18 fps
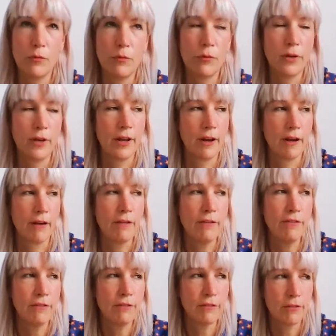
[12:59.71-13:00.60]
would
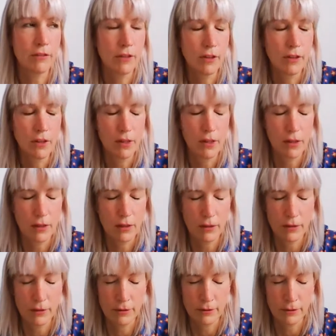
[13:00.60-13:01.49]
have.
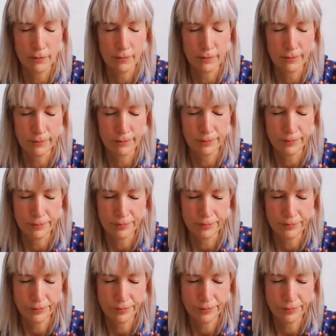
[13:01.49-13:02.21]
Um,